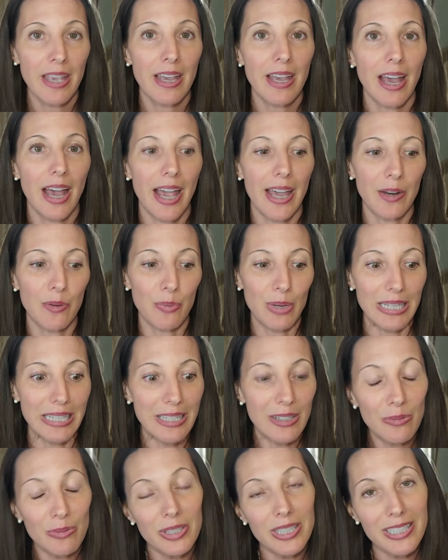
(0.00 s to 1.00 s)
And we
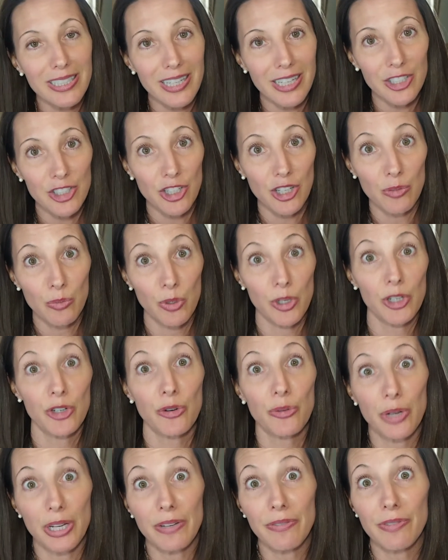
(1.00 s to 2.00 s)
didn't really touch on, we're in
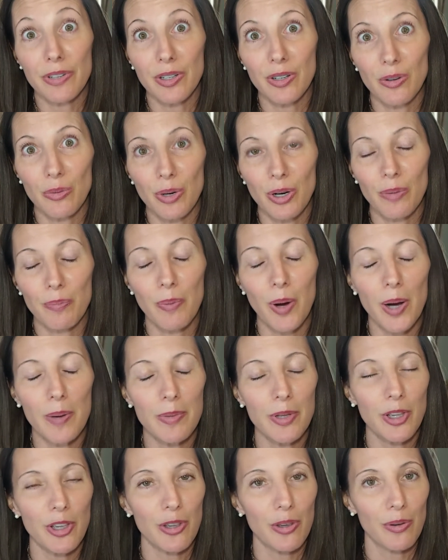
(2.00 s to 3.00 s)
Greenville where
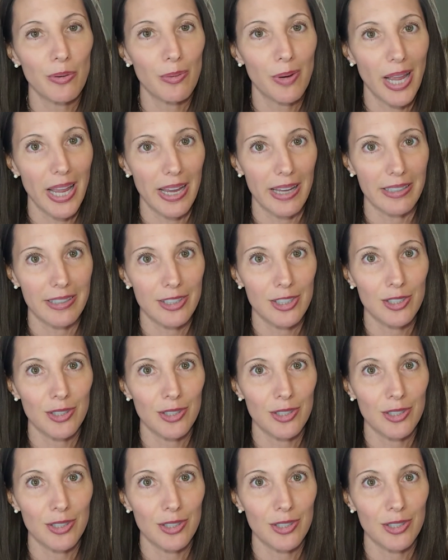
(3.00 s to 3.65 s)
barbecue reigns.